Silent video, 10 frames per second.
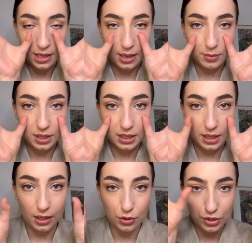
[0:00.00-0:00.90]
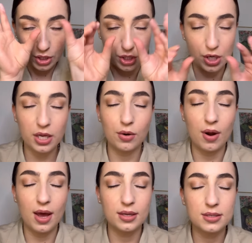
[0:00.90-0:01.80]
I'm going to get you to shut your
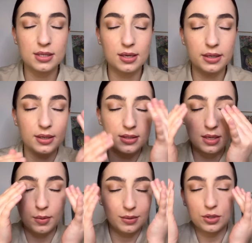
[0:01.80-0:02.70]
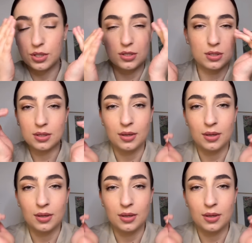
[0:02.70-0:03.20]
eyes, darling, because I will just